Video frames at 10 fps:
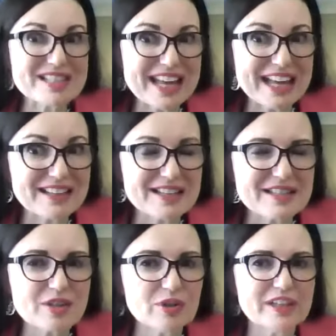can't
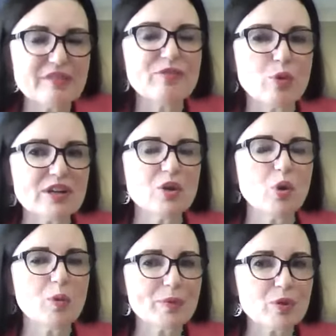necessarily afford the
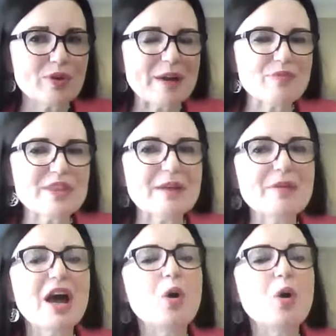whole program for them.